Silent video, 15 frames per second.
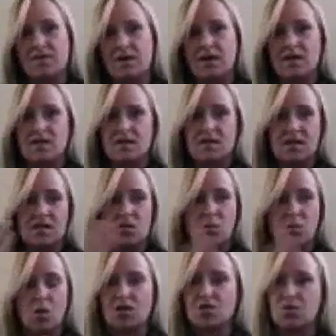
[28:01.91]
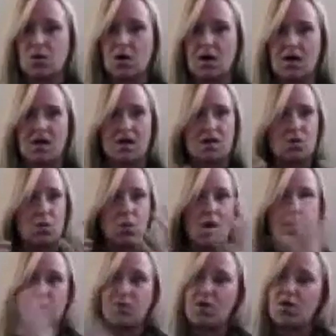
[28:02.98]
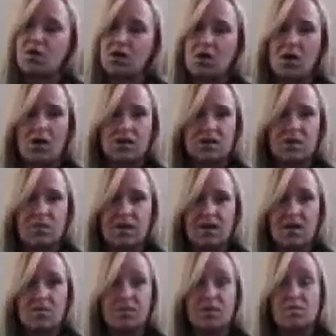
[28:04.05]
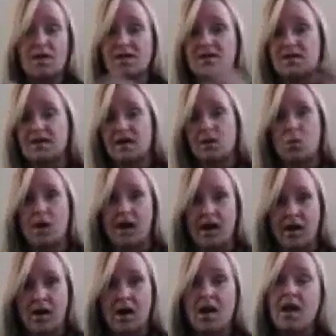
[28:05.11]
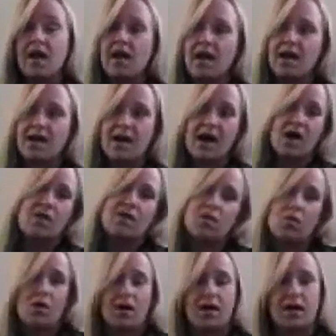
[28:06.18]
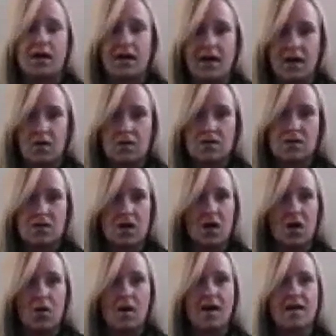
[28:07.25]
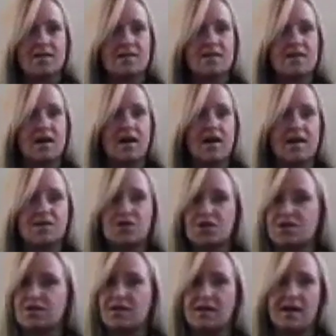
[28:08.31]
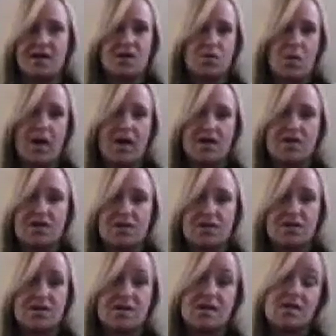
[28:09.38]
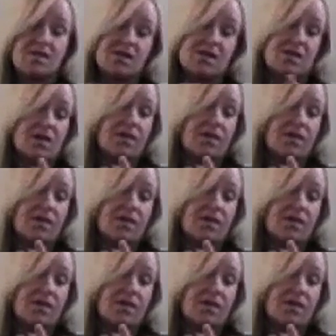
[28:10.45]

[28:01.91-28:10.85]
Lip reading: devices, what drugs, what protocols have been implemented and where, and how they're working out. So it's just a nice way to see things